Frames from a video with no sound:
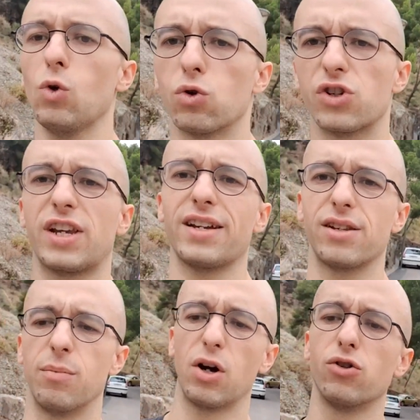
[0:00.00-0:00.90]
or just
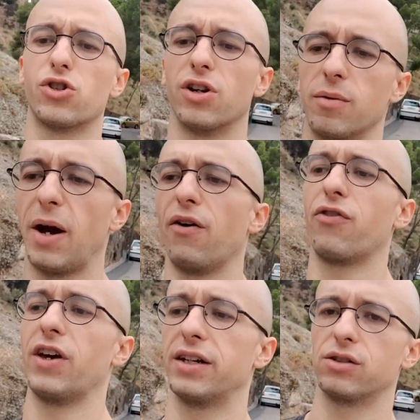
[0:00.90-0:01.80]
gets emotional about
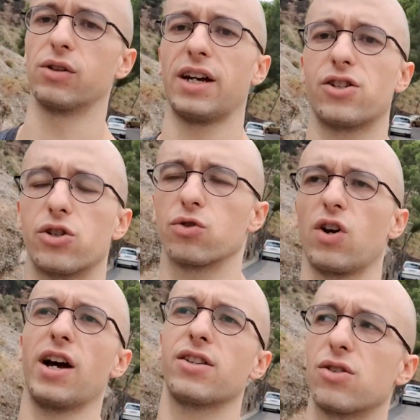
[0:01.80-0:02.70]
things or gets
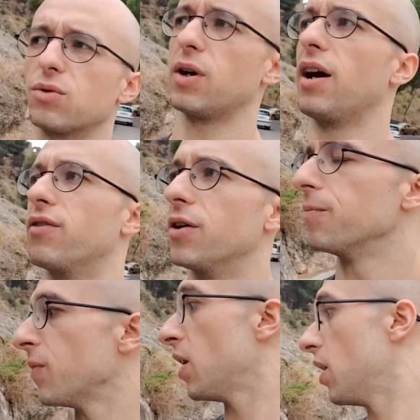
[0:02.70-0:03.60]
stressed or whatever
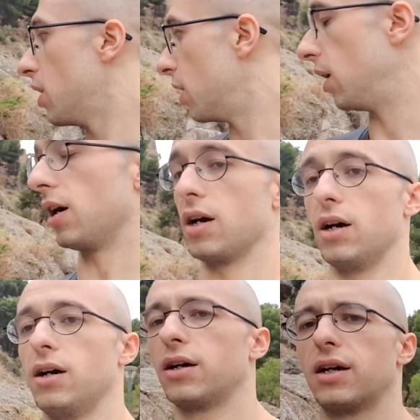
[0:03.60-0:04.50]

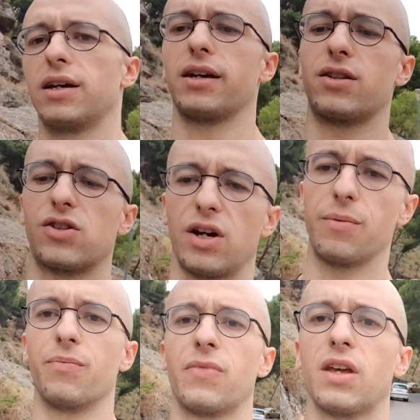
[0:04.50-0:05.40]
uh, it's
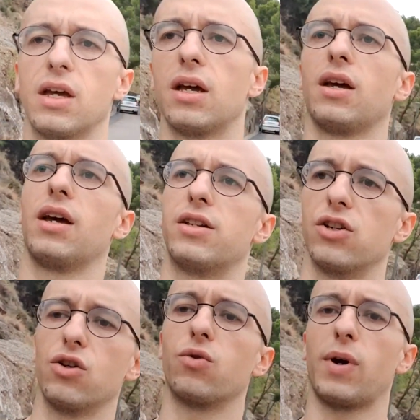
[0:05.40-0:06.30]
um, it's
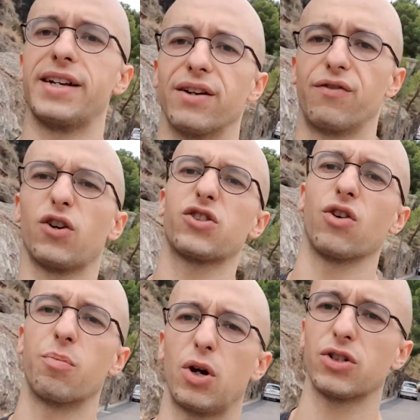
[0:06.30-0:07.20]
a good way to
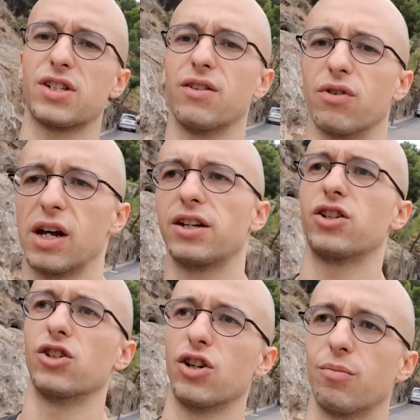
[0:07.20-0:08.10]
foster a positive
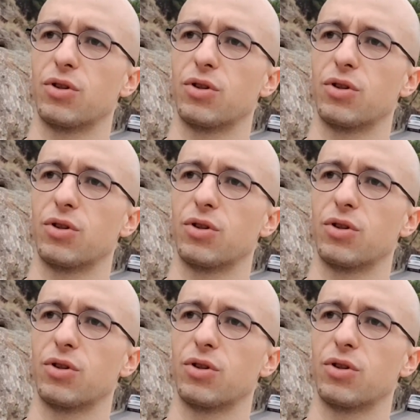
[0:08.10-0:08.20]
relationship